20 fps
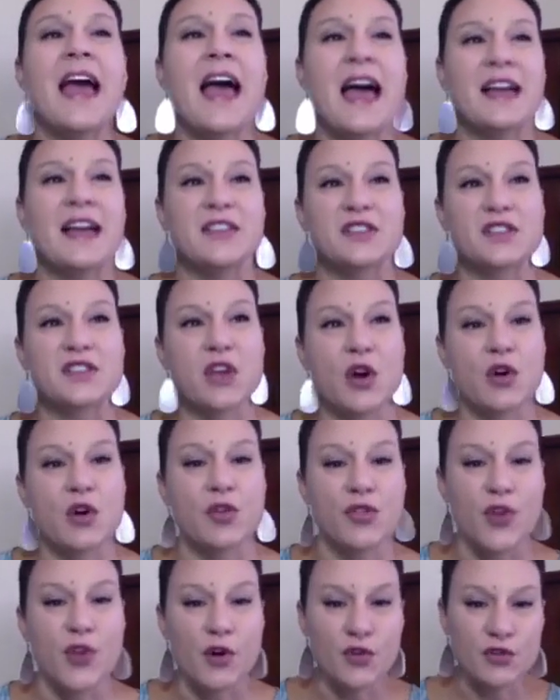And
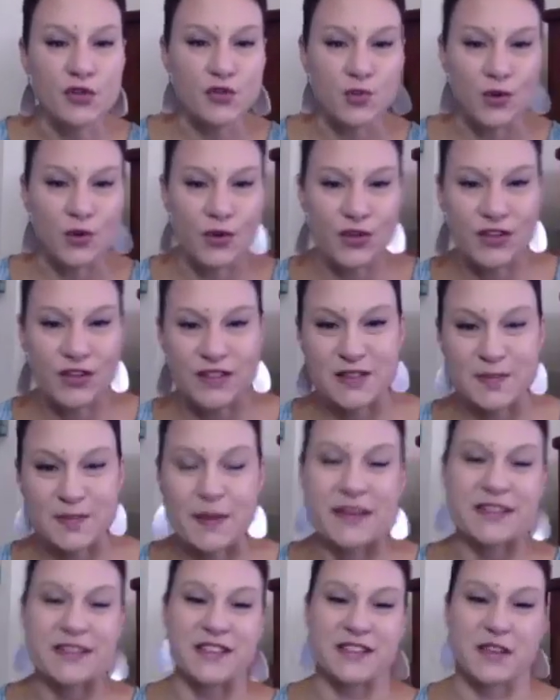so those were the
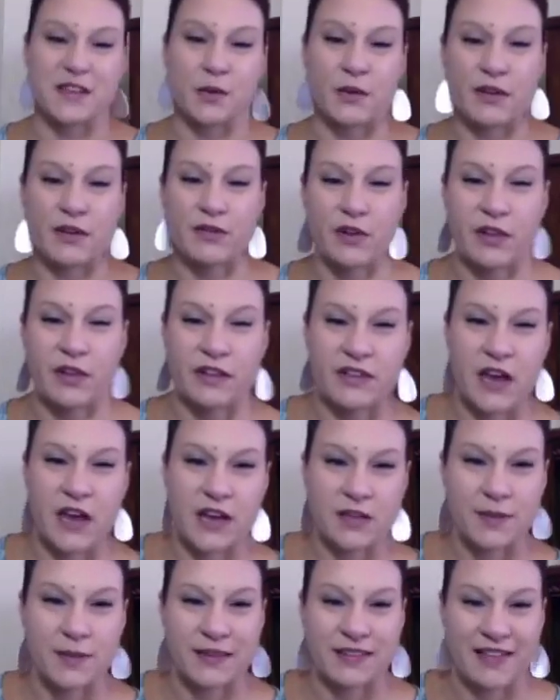spaces that we've really
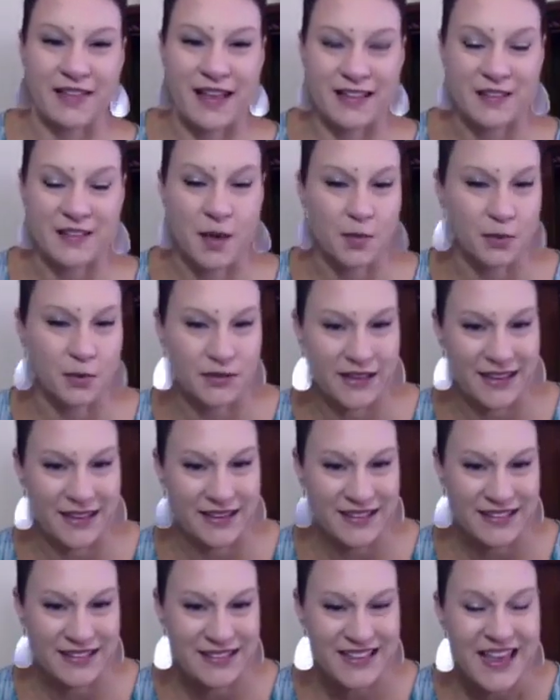talked about the last couple of
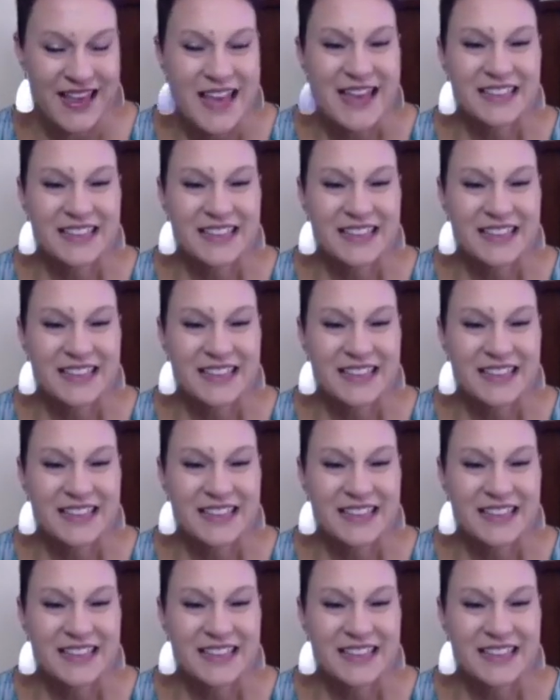days.